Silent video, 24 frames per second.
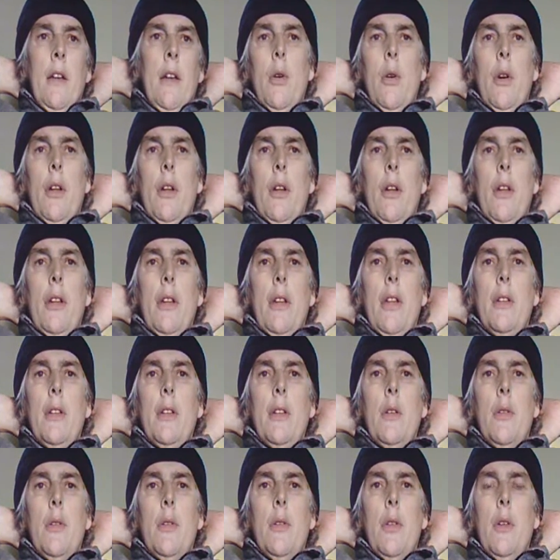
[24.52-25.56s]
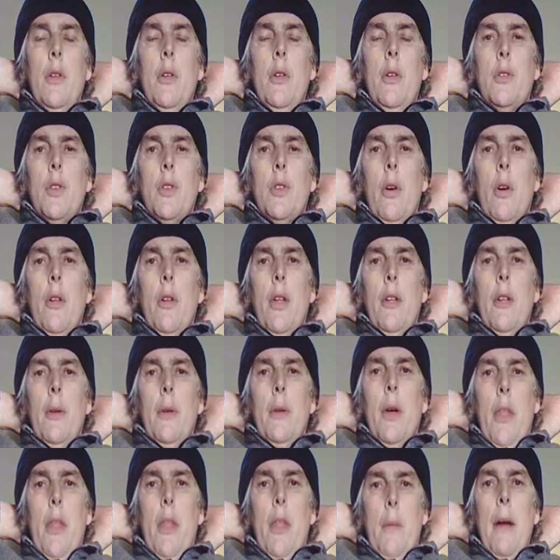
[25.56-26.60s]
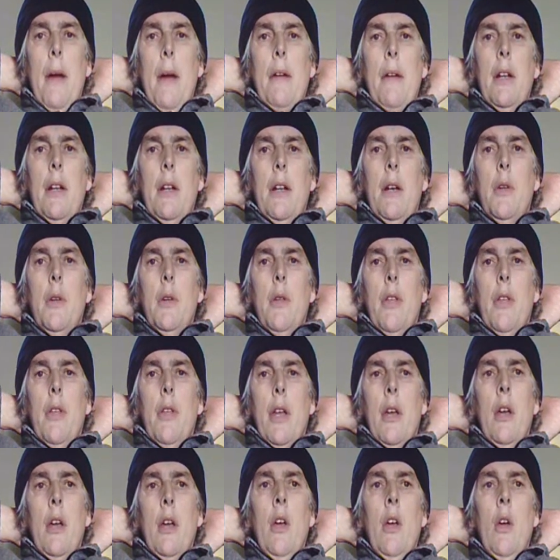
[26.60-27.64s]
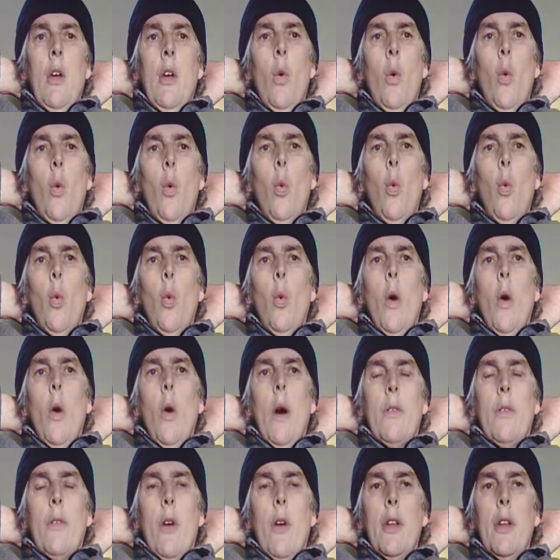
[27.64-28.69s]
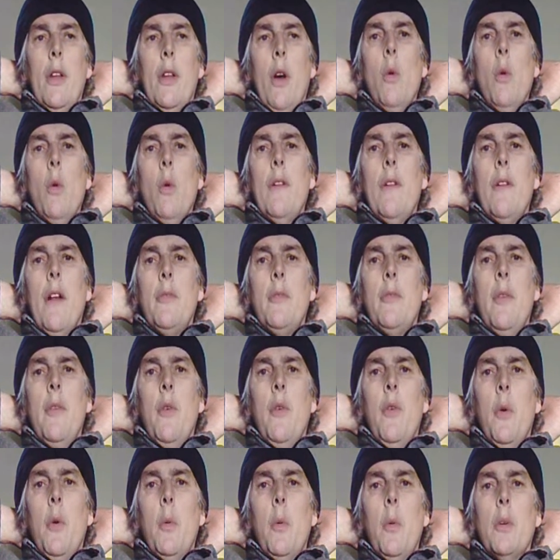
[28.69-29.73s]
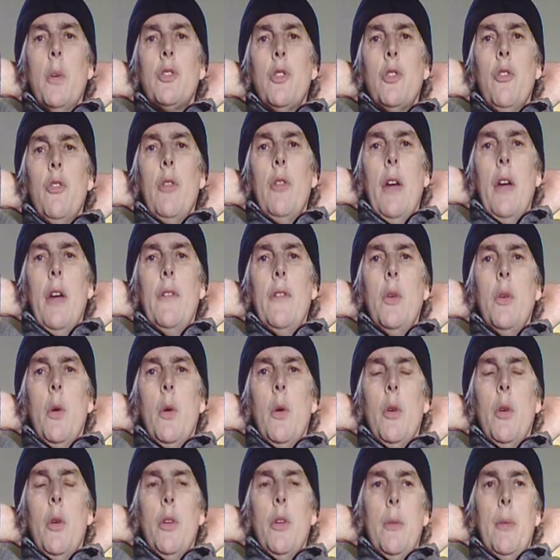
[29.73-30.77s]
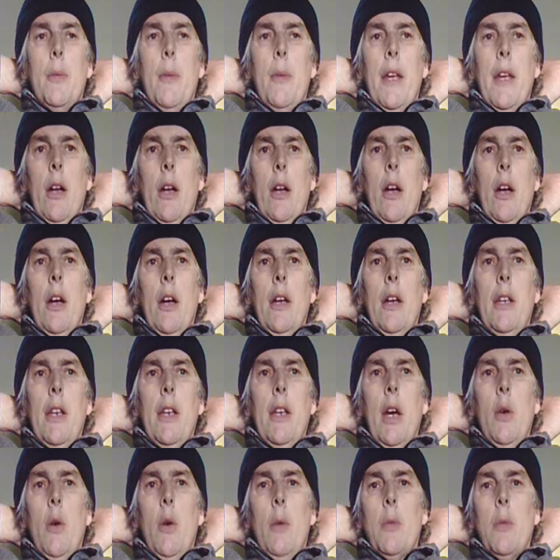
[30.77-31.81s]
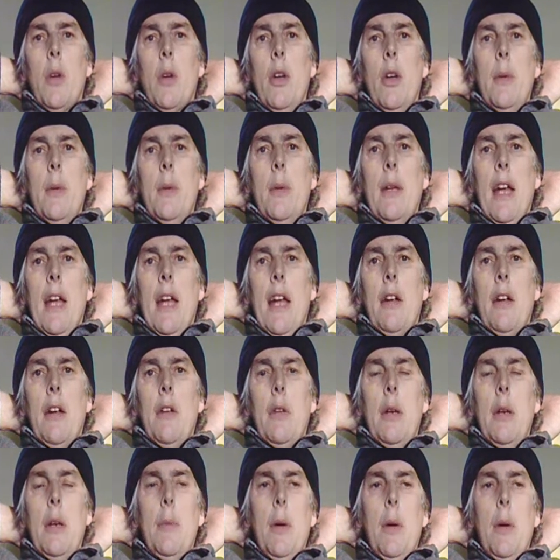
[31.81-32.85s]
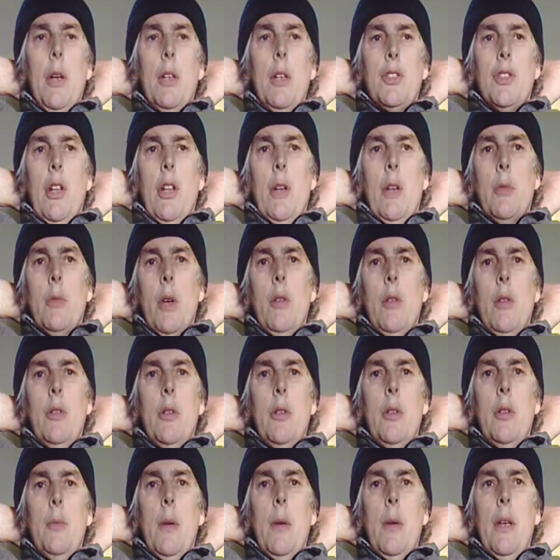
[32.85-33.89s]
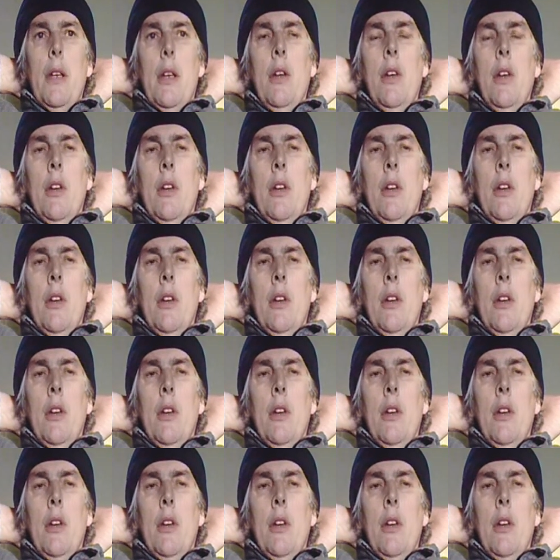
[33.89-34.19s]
And then you sort of, on the other parallel, you think, ooh, I've got the whole of life before me. What sort of life do I want to make? I know I'm going to be an angry person. I'm going to be